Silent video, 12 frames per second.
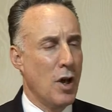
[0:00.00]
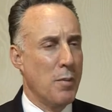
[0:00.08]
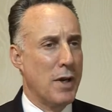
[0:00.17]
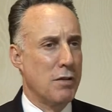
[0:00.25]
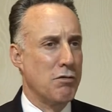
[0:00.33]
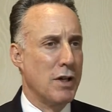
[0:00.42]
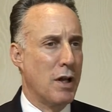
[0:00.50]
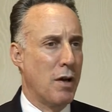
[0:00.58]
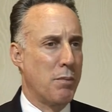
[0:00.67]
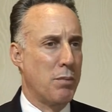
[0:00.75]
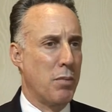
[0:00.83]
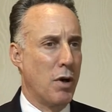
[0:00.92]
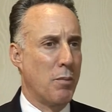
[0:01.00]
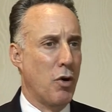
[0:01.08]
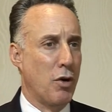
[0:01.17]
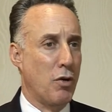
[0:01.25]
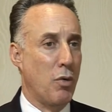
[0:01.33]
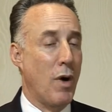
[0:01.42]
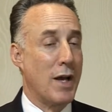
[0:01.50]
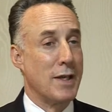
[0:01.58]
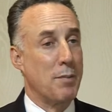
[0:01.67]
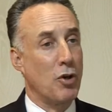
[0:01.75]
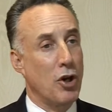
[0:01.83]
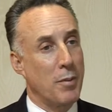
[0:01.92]
but as really a more
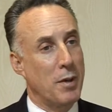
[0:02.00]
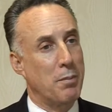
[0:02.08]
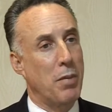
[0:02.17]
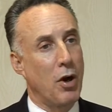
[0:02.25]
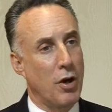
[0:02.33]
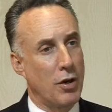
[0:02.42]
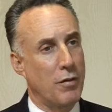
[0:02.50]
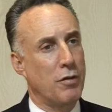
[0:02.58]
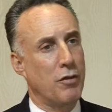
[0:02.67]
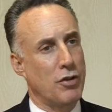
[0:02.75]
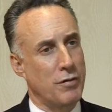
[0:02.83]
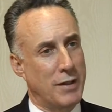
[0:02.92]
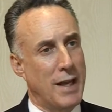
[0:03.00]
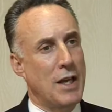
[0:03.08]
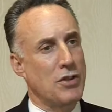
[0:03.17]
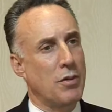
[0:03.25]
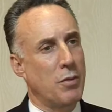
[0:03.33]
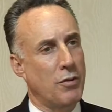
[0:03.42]
quasi-permanent part of the diversification of